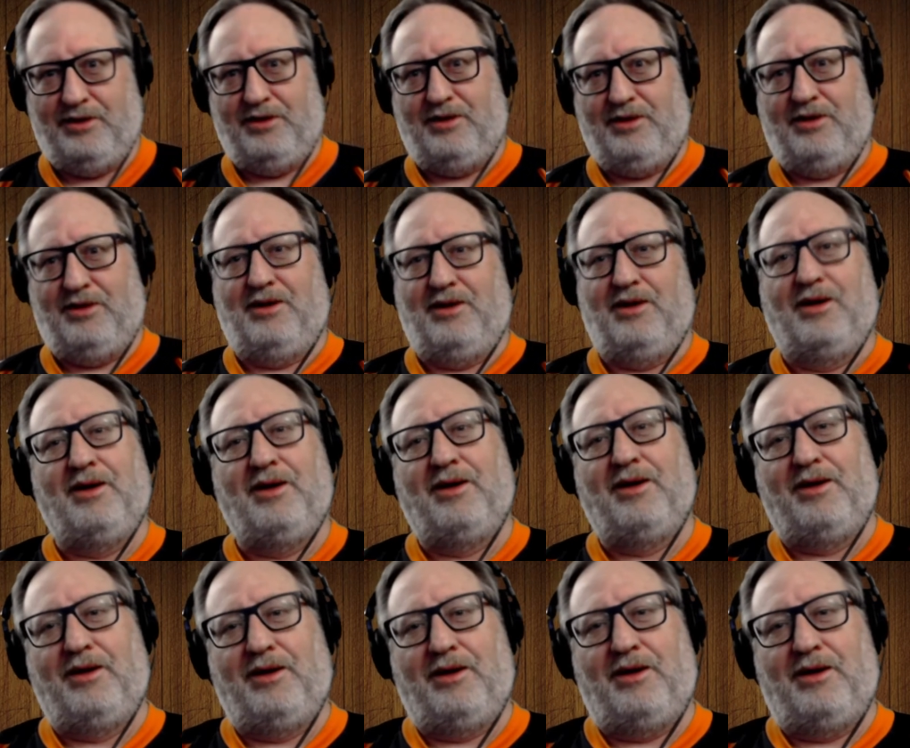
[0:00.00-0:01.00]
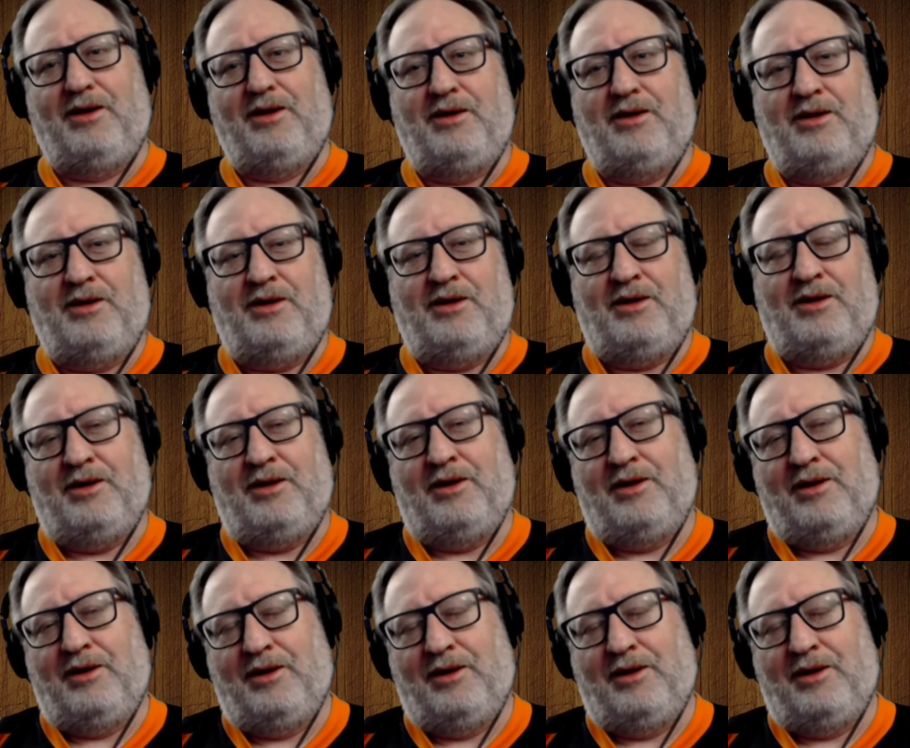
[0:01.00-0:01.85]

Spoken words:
(silence)